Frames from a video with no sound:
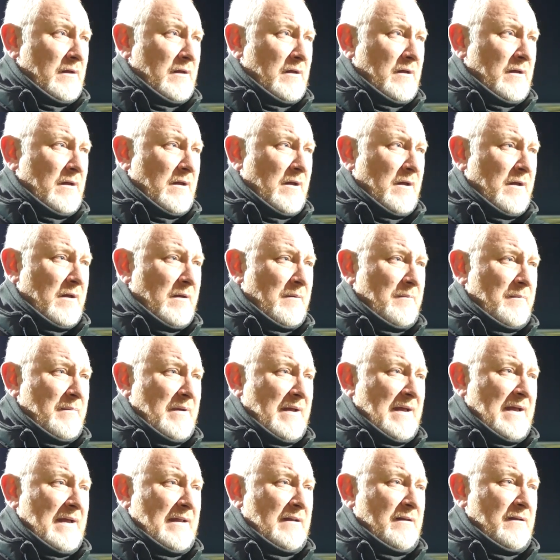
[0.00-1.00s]
um,
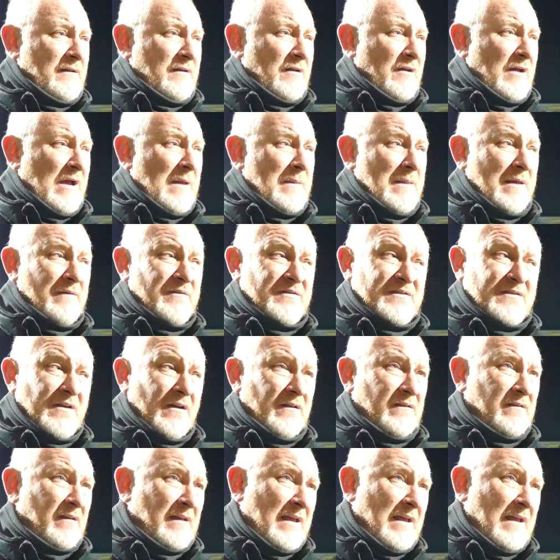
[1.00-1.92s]
and uh, and they've stuck